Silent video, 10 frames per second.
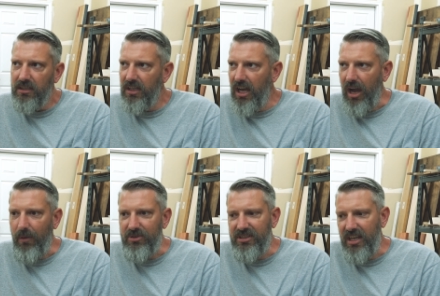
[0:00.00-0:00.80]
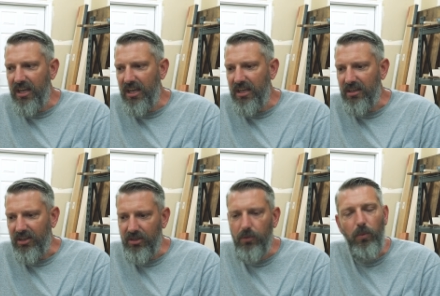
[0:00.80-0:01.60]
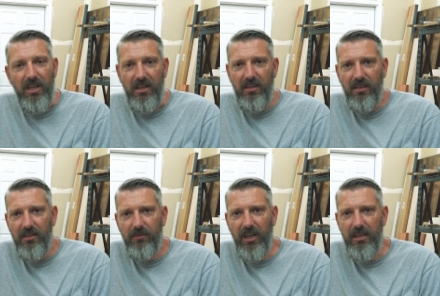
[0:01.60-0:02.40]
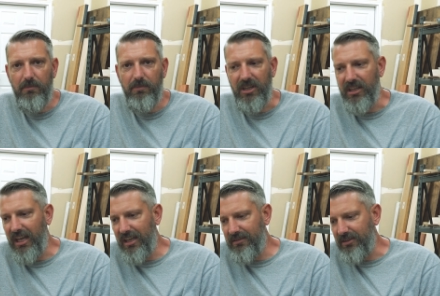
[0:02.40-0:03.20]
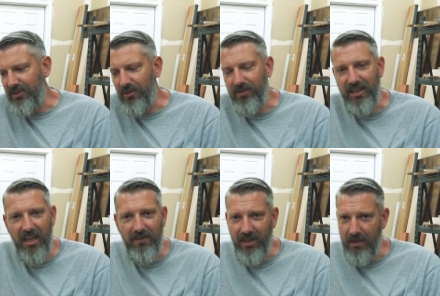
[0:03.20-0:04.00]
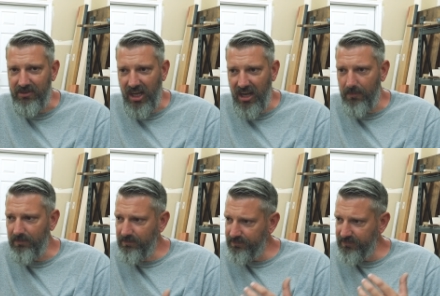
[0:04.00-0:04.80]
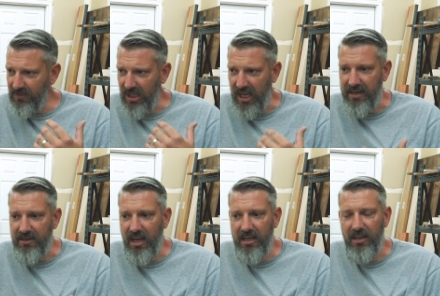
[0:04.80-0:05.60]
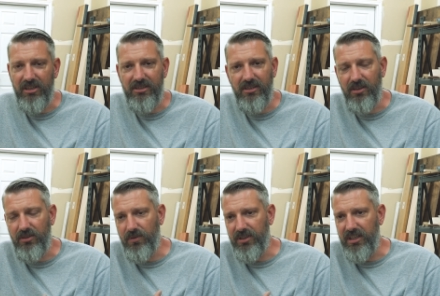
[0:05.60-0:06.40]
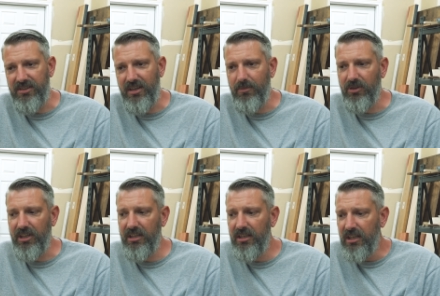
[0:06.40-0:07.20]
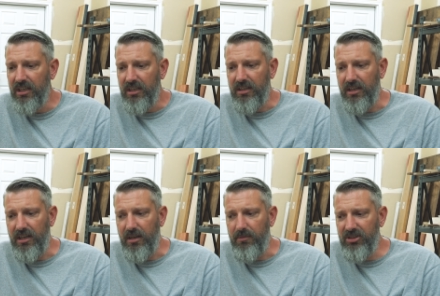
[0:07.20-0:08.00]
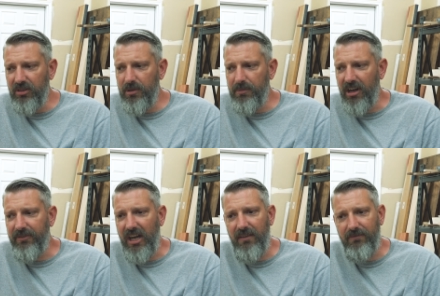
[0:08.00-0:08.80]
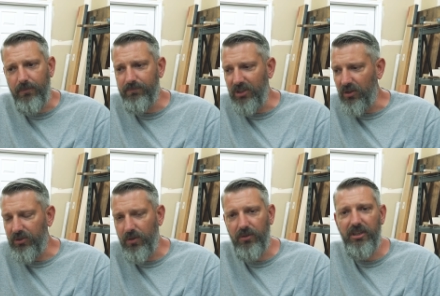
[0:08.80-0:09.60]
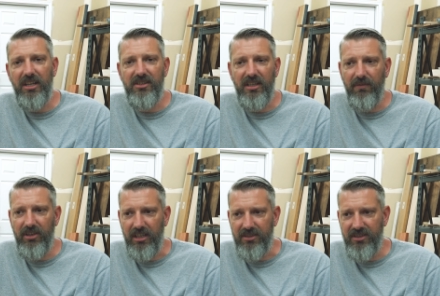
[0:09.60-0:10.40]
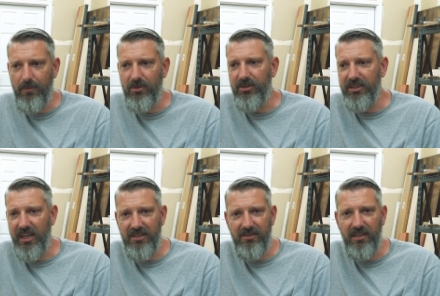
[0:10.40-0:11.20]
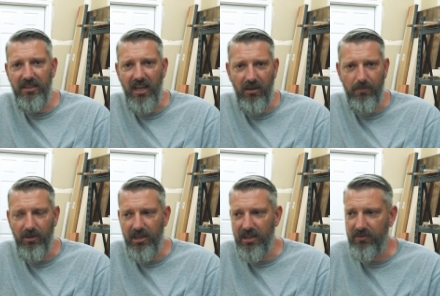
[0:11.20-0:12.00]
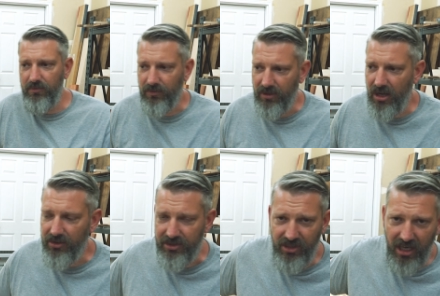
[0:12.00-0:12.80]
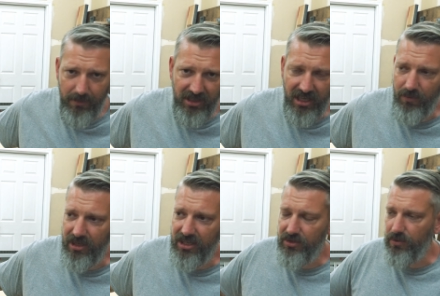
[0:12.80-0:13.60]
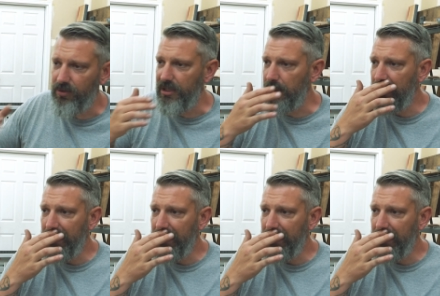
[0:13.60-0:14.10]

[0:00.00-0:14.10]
uh, i would say a good week right but you know nine to five job at night i always started doing the assembly um, it took me about five you know total days to get everything assembled tested calibrated all the tramming that went into it